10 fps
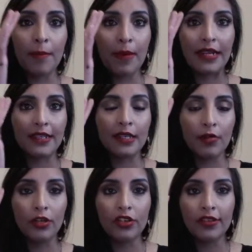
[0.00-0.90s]
patting
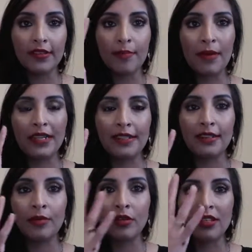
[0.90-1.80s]
motions and
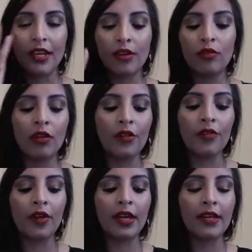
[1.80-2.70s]
patting them on to get it all
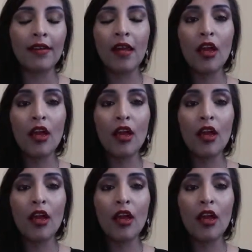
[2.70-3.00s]
over your lid.